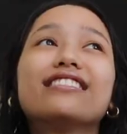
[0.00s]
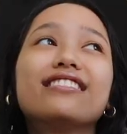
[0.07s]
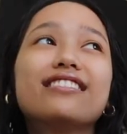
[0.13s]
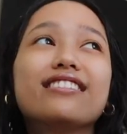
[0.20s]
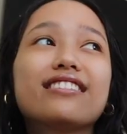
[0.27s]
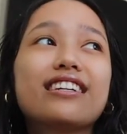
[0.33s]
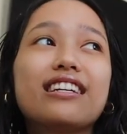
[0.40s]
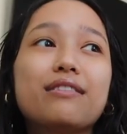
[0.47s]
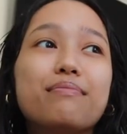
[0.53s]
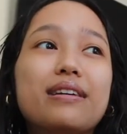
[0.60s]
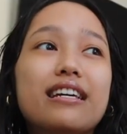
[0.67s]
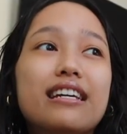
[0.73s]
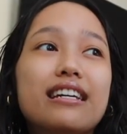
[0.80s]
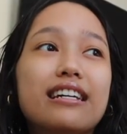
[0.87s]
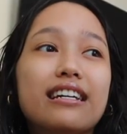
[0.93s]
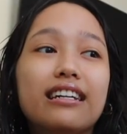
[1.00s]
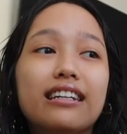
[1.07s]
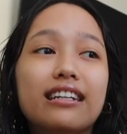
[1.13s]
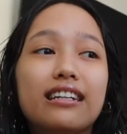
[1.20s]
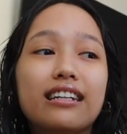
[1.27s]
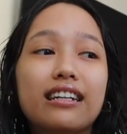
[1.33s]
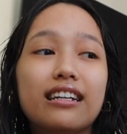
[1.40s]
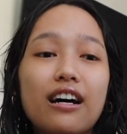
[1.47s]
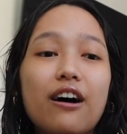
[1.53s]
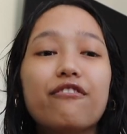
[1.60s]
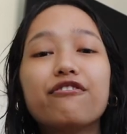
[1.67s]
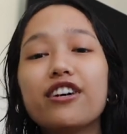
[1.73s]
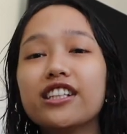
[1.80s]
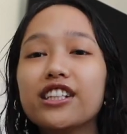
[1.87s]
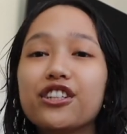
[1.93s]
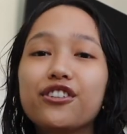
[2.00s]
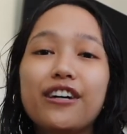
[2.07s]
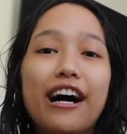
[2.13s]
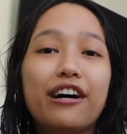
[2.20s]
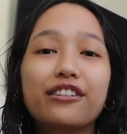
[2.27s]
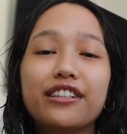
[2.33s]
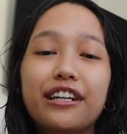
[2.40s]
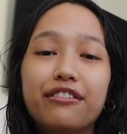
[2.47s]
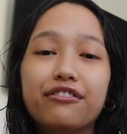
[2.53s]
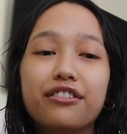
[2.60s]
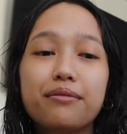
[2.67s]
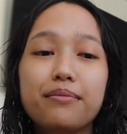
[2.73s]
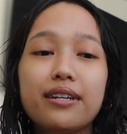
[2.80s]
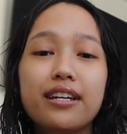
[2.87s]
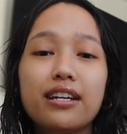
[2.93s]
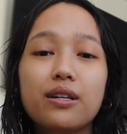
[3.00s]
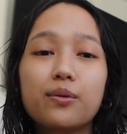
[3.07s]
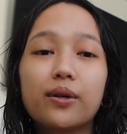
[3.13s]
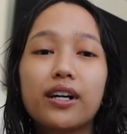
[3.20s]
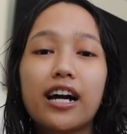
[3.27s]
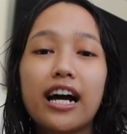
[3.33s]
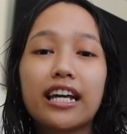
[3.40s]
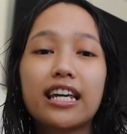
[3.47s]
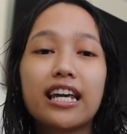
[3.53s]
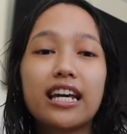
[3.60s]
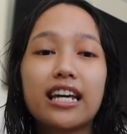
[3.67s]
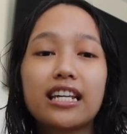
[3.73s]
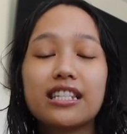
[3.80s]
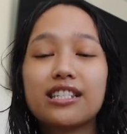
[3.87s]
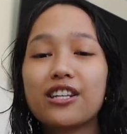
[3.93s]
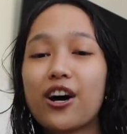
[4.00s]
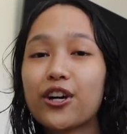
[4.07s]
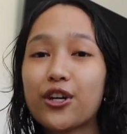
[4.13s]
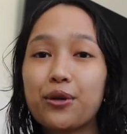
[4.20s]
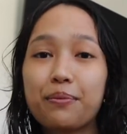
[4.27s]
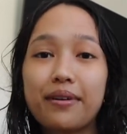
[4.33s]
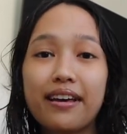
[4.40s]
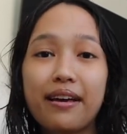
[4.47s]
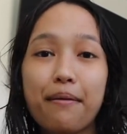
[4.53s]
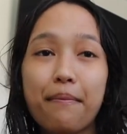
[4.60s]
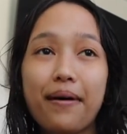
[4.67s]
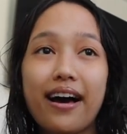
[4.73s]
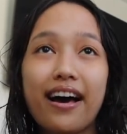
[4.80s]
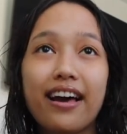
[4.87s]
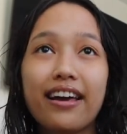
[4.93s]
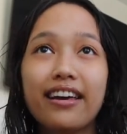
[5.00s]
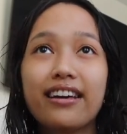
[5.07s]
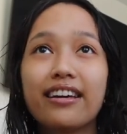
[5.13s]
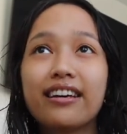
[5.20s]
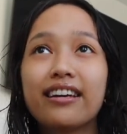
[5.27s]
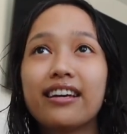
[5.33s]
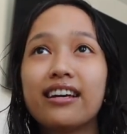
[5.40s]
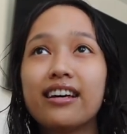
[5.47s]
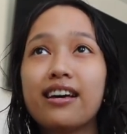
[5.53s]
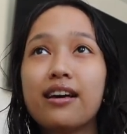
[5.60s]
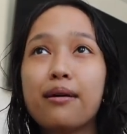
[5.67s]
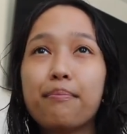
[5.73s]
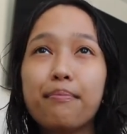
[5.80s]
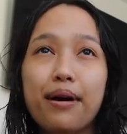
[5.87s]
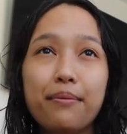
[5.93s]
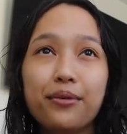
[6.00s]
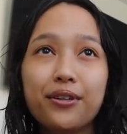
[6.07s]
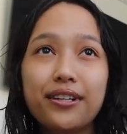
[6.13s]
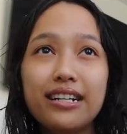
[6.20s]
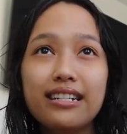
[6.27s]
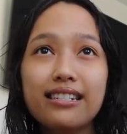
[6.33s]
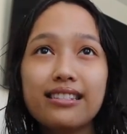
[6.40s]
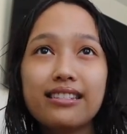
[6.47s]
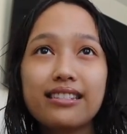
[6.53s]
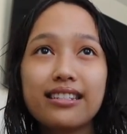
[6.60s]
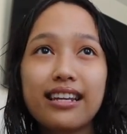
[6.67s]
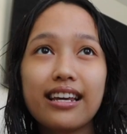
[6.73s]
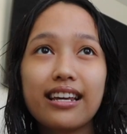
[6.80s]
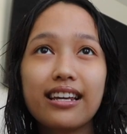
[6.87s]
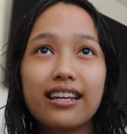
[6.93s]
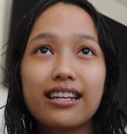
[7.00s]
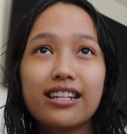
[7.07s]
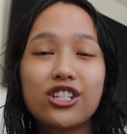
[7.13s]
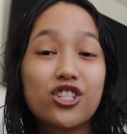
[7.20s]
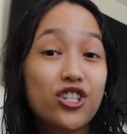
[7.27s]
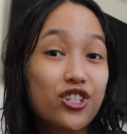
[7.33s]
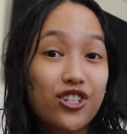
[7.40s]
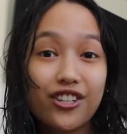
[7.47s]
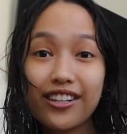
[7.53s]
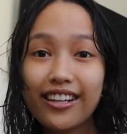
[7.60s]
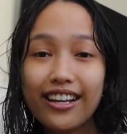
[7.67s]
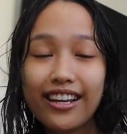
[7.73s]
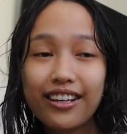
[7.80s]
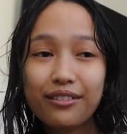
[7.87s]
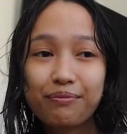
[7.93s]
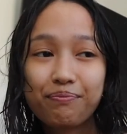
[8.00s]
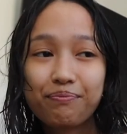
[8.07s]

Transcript: This is just gonna be a fun little outlet for me where I can document my memories digitally.